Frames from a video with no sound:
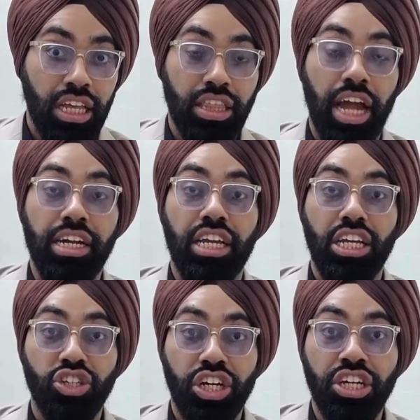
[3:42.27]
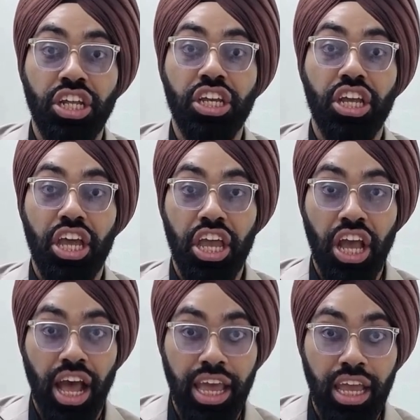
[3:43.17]
that Agentic
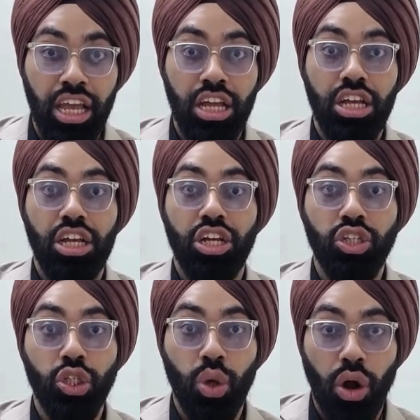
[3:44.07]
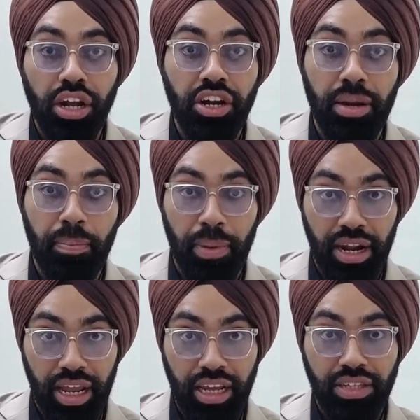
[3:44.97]
AI is gonna
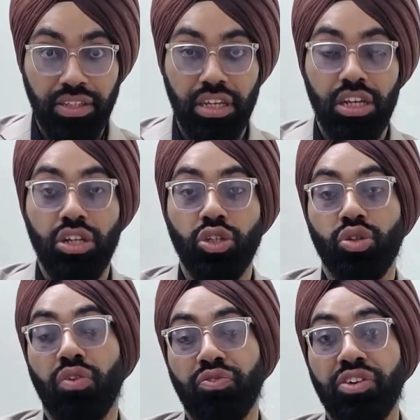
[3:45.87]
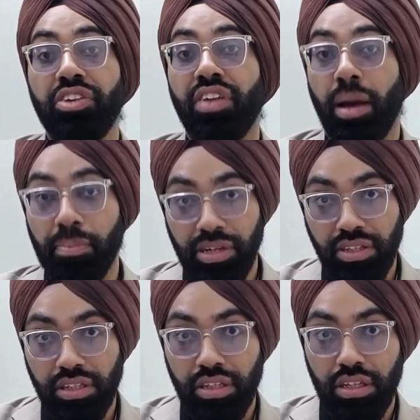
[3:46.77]
replace software
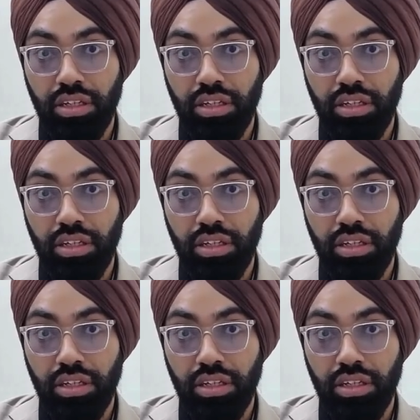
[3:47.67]
developers.